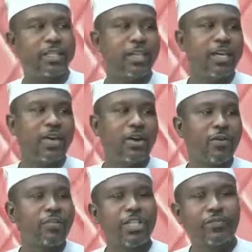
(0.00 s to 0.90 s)
of
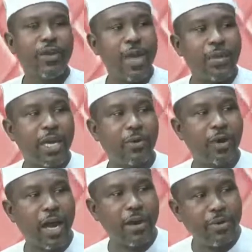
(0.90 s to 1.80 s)
Chief MKO
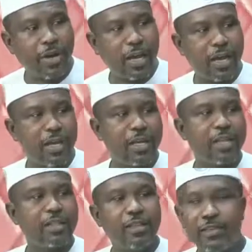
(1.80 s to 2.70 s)
Abiola.
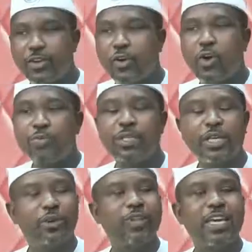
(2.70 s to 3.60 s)
This is the home state of
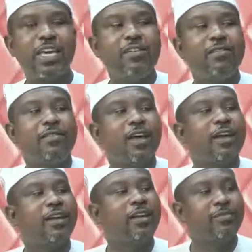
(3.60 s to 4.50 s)
the
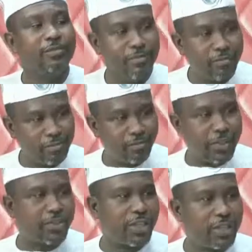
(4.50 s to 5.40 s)
interim
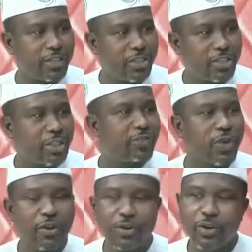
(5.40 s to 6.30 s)
president, Chief Shoneko.
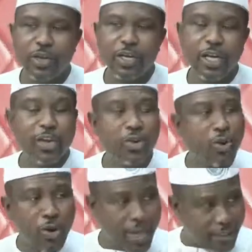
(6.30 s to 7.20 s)
No other
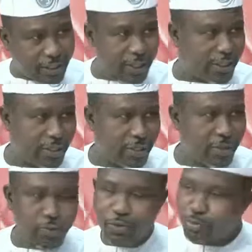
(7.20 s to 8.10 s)
state could